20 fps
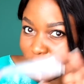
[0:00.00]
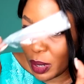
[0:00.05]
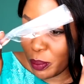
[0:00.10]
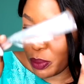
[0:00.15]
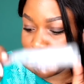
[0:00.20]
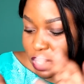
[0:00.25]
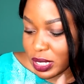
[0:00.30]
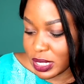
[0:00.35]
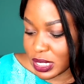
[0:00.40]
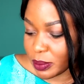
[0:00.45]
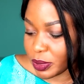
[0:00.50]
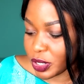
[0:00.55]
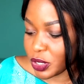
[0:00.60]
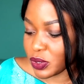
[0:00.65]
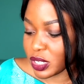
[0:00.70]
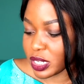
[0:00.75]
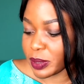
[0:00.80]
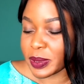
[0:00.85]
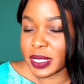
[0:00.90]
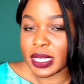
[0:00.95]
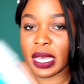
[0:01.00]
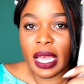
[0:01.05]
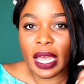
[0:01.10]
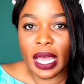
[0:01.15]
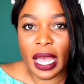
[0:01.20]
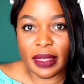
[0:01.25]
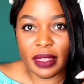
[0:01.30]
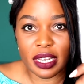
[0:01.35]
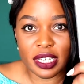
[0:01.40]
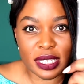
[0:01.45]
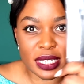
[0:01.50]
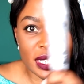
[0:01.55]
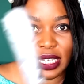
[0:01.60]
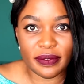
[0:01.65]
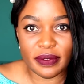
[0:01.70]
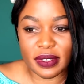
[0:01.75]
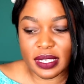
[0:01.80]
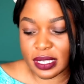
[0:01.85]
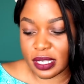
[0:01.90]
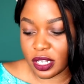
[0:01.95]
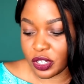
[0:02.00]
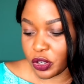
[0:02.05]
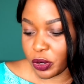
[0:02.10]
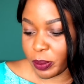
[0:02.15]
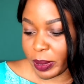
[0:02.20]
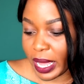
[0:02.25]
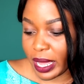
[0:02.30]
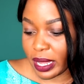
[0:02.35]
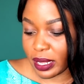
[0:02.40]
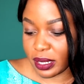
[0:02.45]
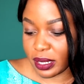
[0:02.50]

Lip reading: Put in some Qtips and then just leave these in your bag.